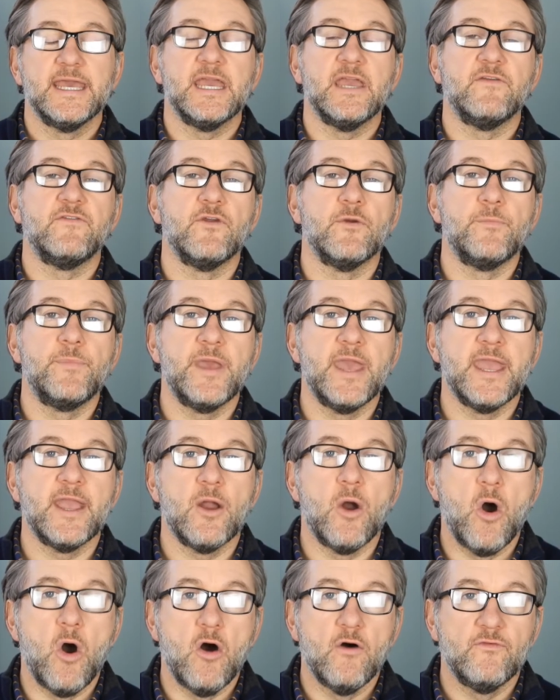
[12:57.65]
if you're
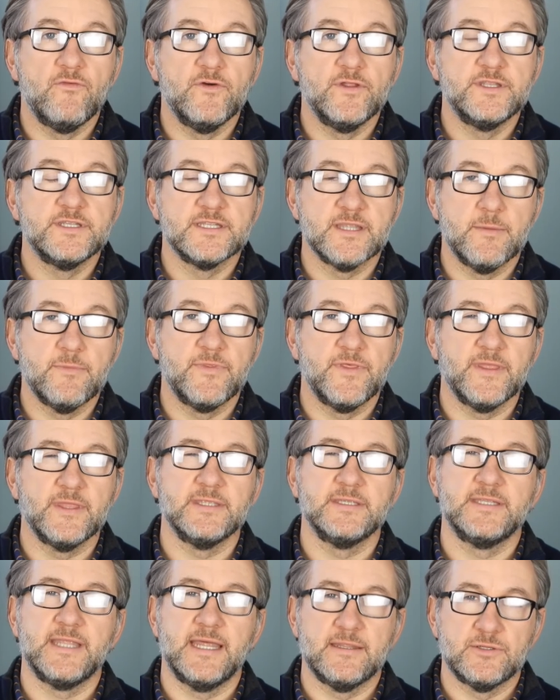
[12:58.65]
being offered
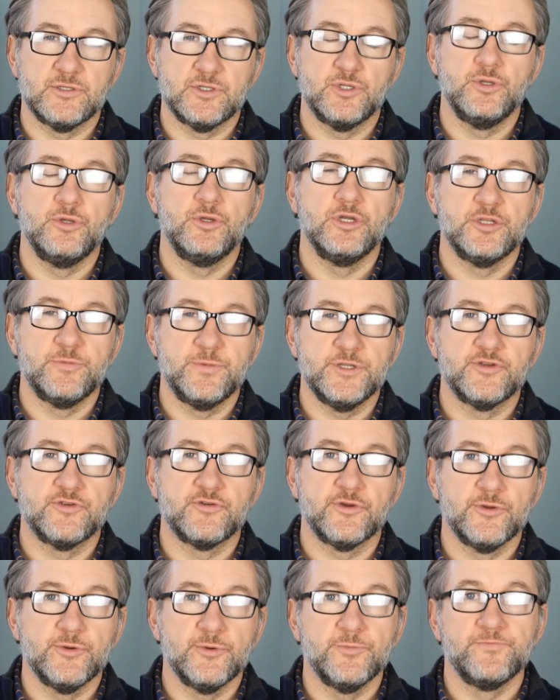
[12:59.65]
something that sounds too good to be
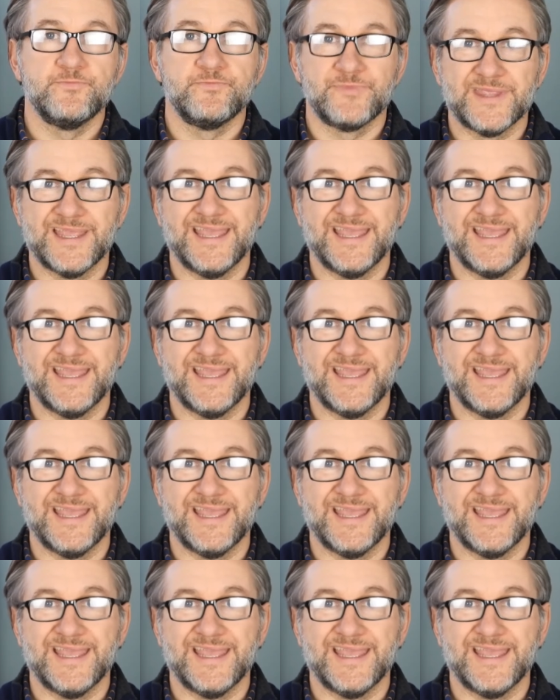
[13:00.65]
true,